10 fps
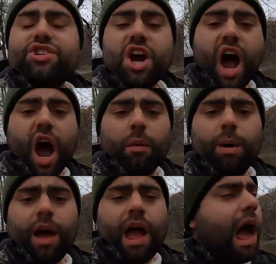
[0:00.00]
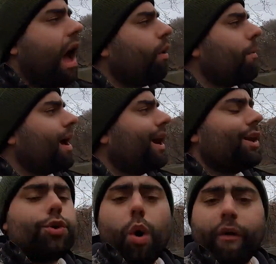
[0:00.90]
job. How am I going
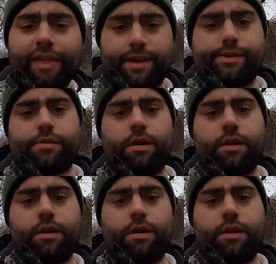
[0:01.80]
to do all this?